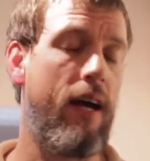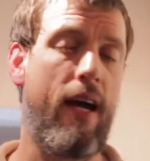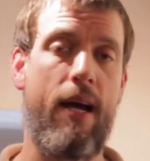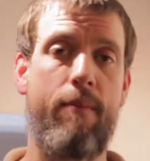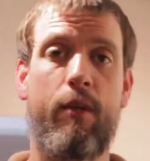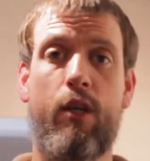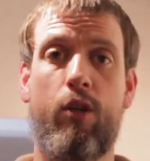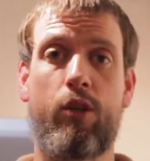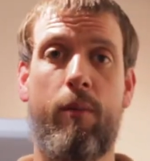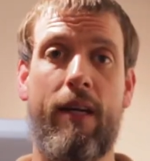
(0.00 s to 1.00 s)
You can
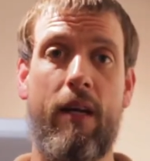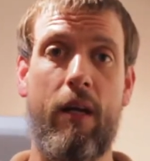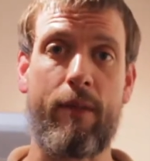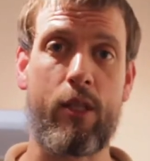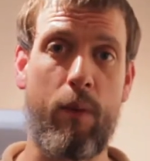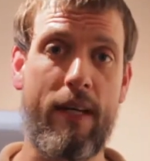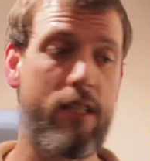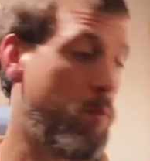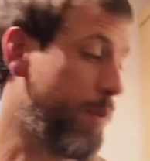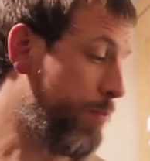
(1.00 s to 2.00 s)
also make it a little bit
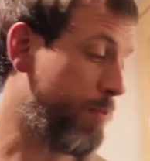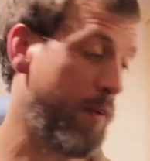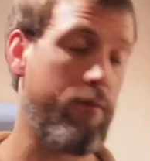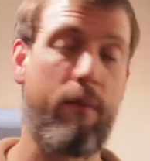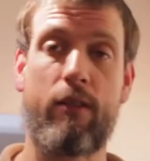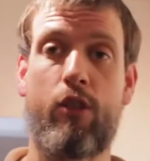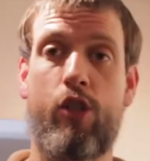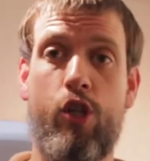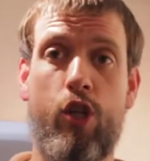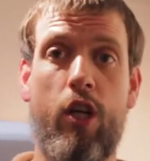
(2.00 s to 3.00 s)
sweeter with different amounts of
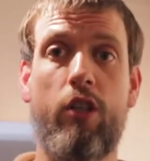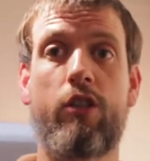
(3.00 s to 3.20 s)
sugar.